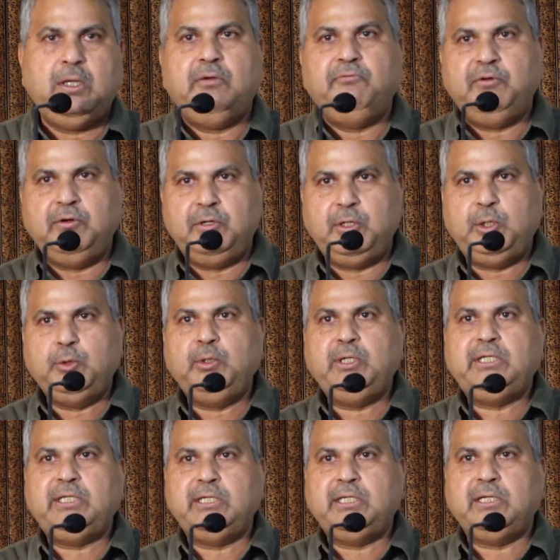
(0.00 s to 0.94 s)
We will do
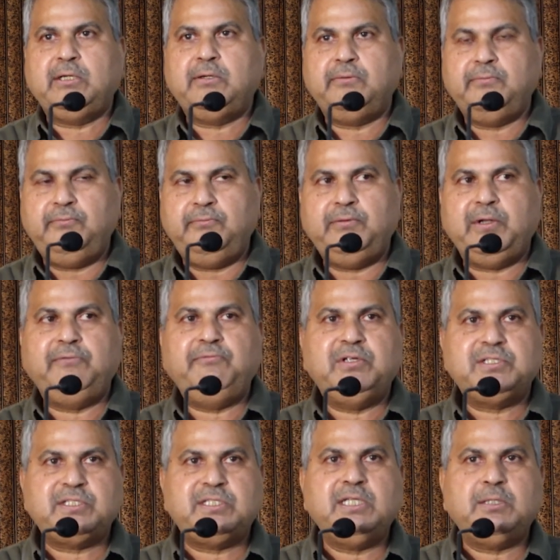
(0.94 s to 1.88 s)
it when
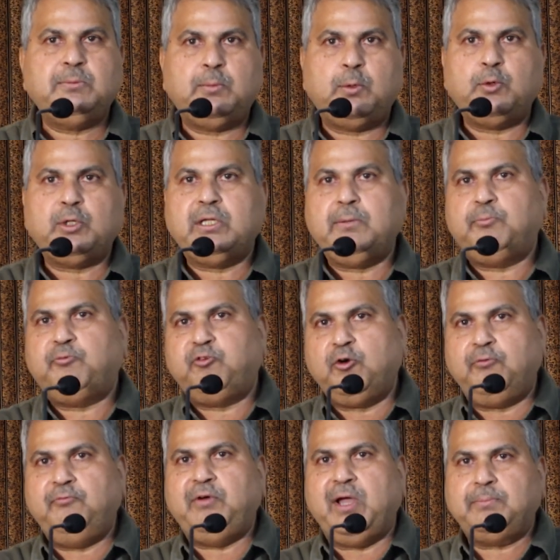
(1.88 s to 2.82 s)
we see about the
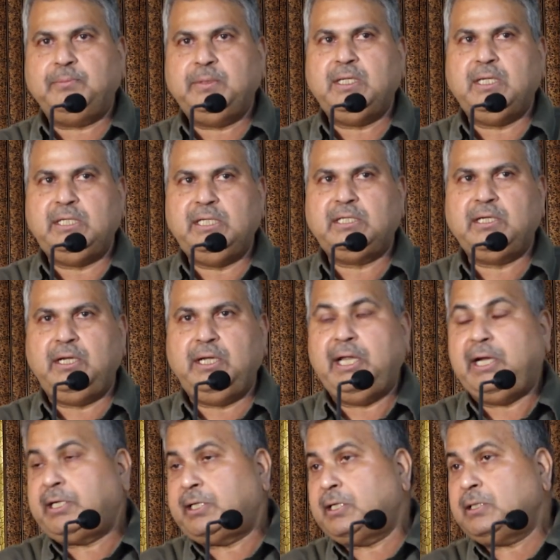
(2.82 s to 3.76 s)
food web a little
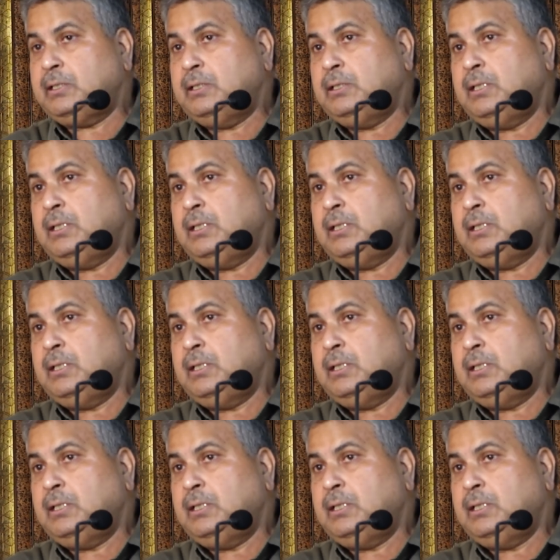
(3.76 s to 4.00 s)
later.